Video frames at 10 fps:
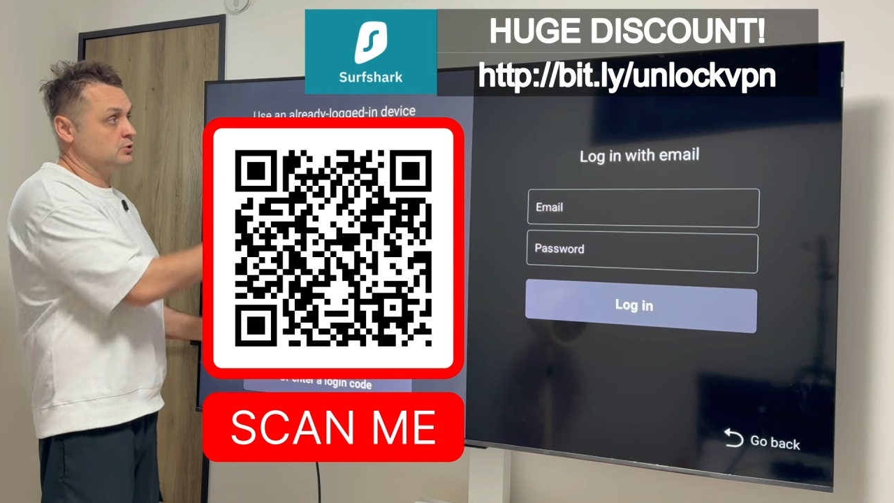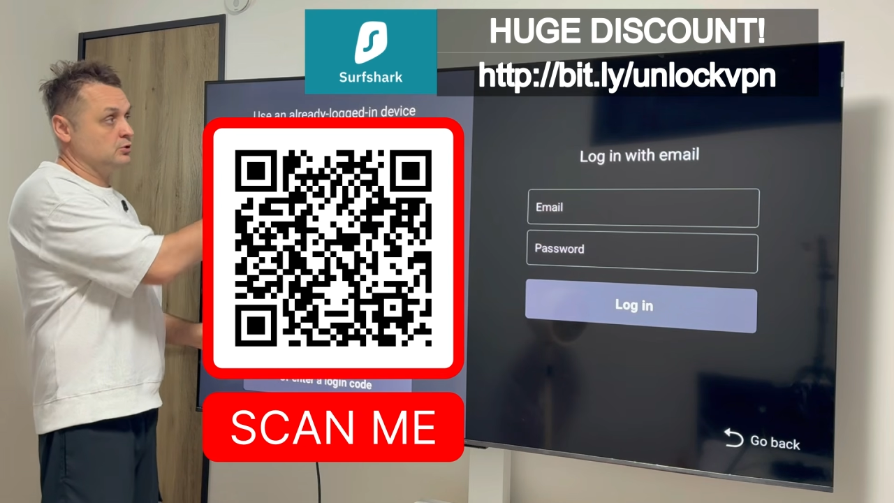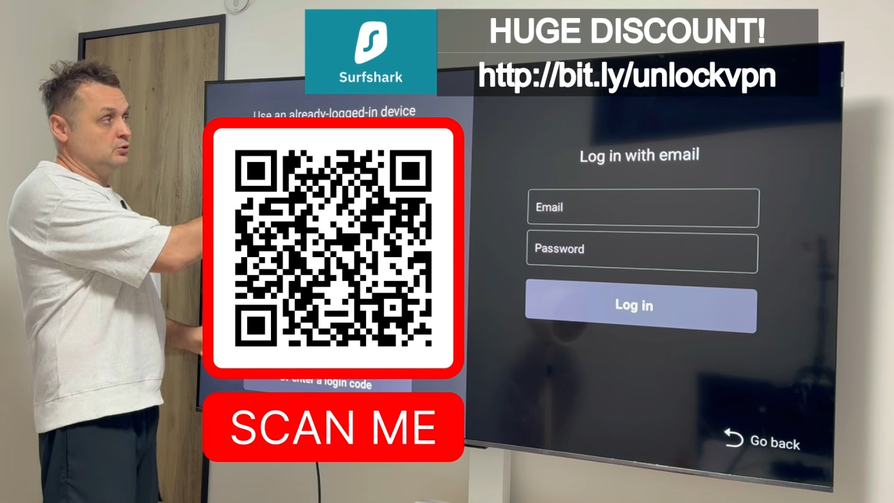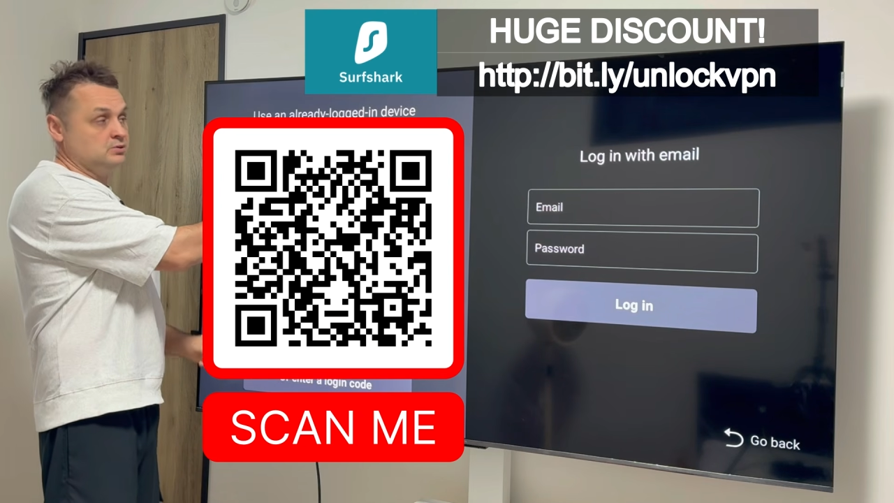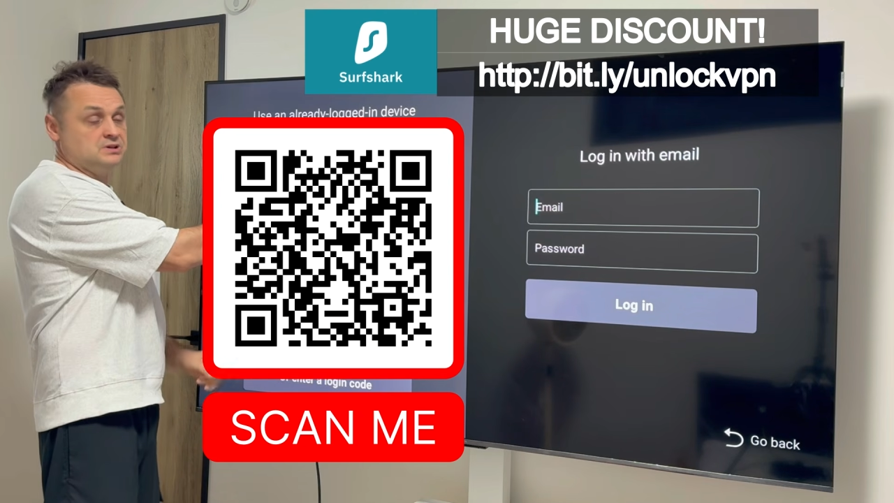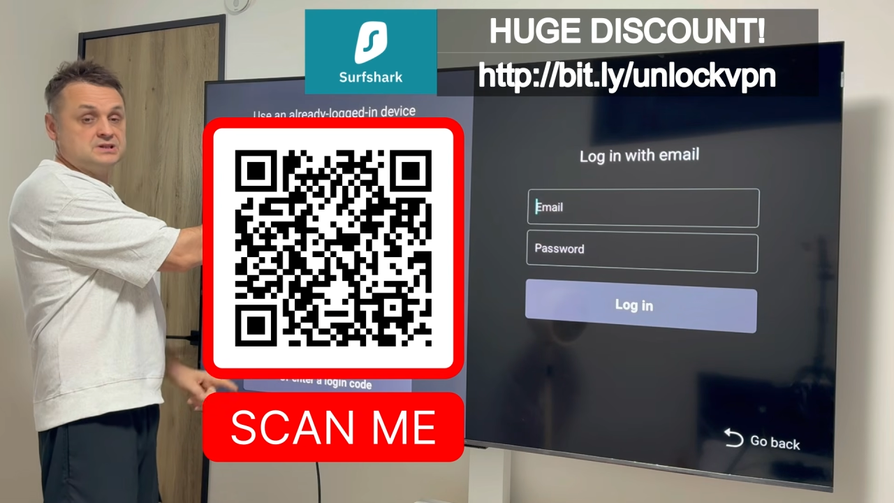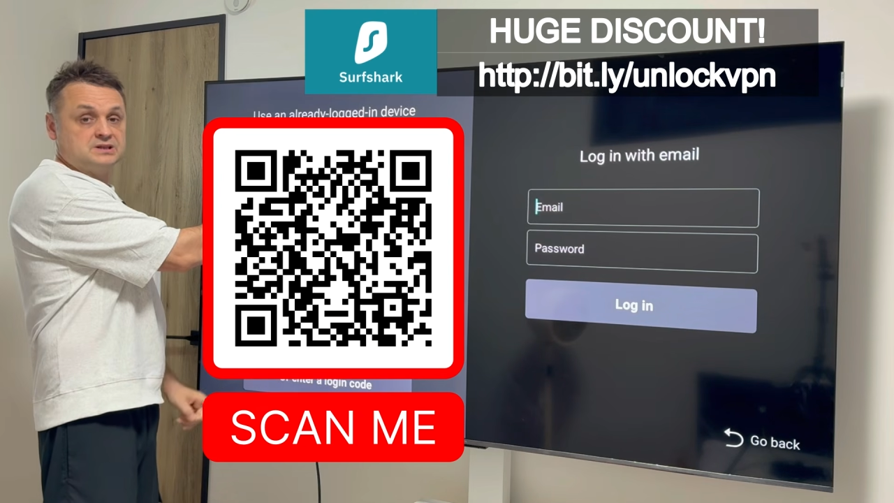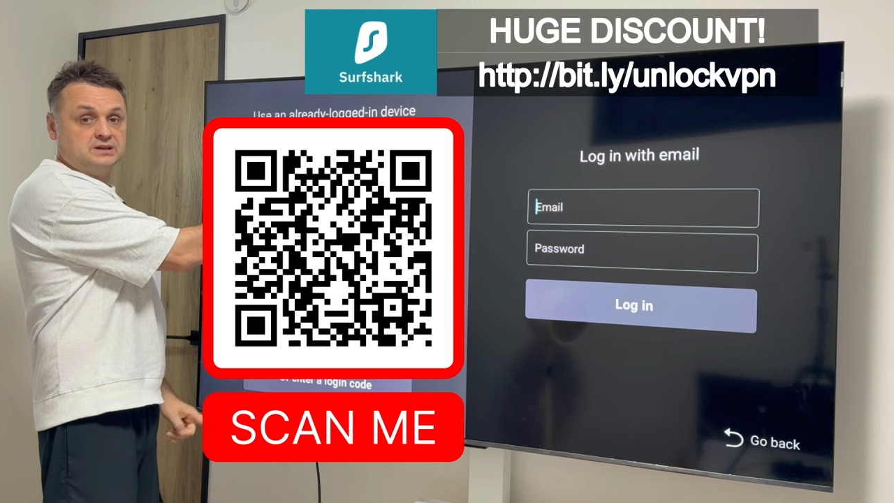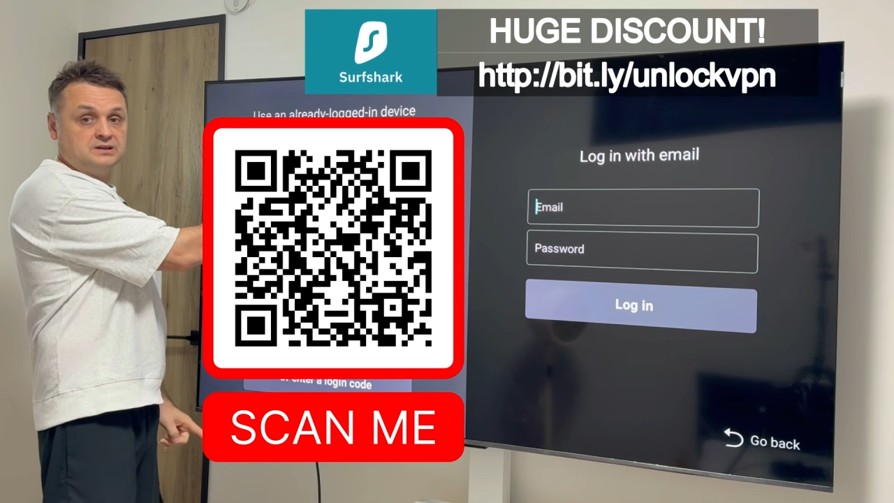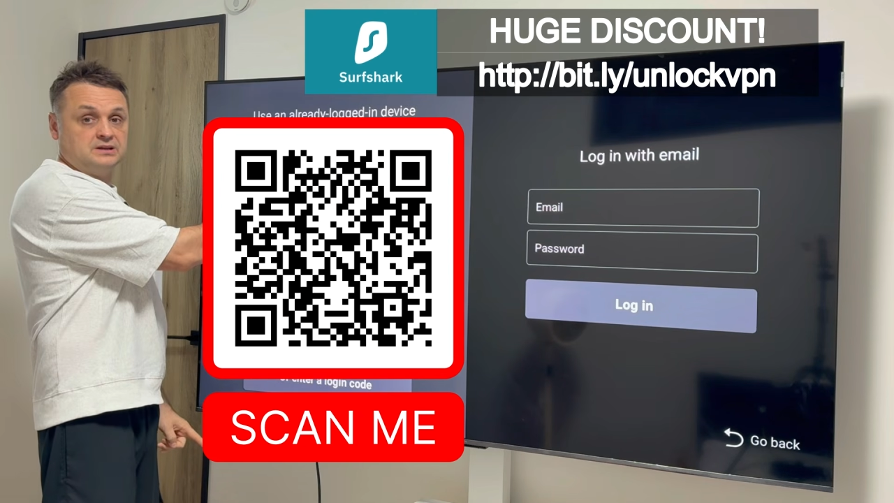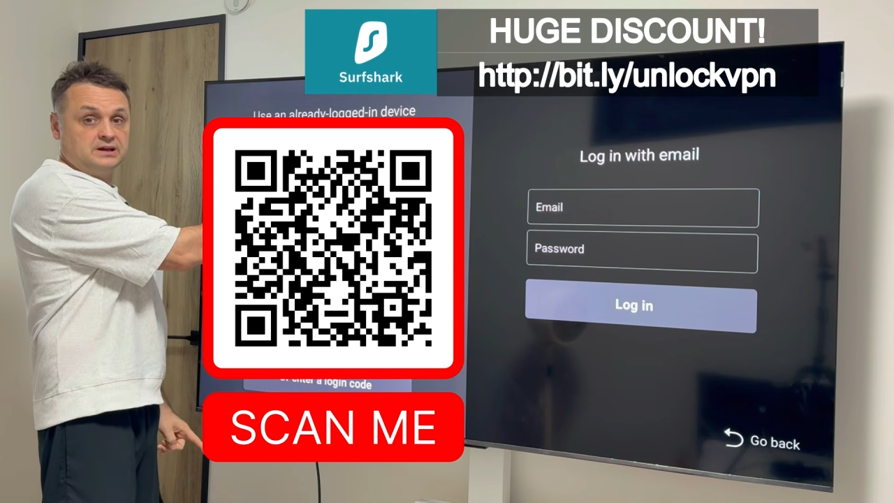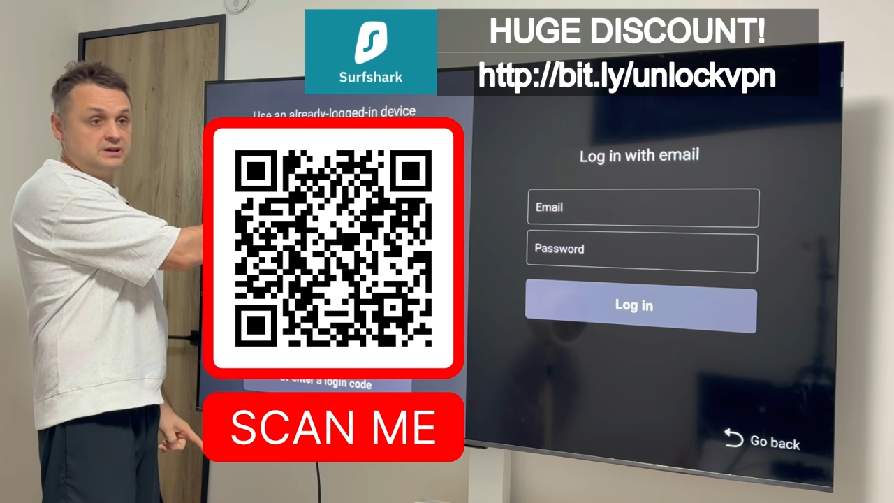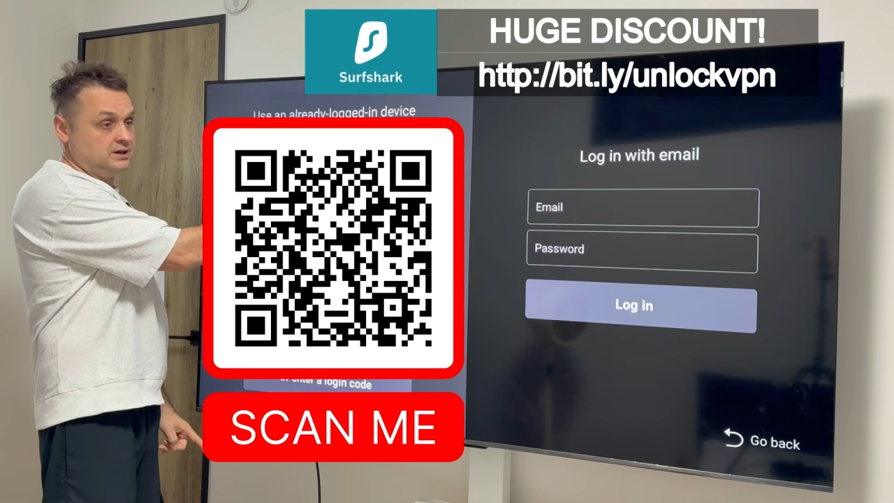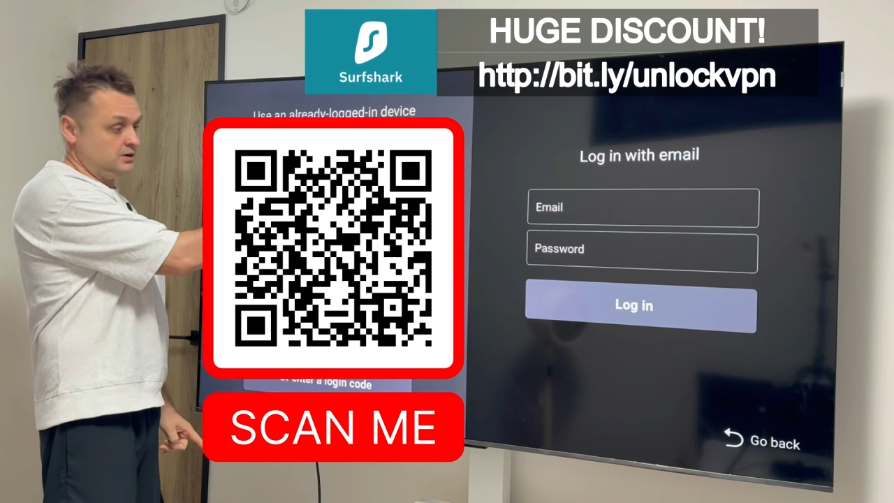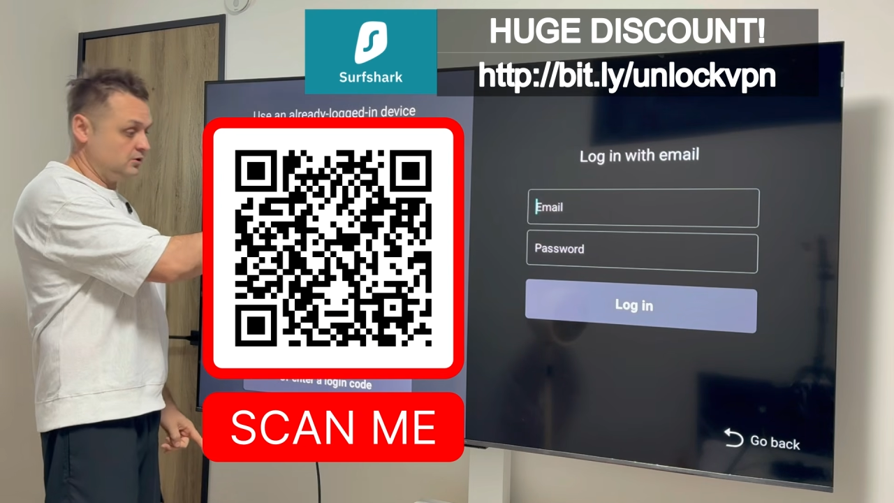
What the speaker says: or go to this link here,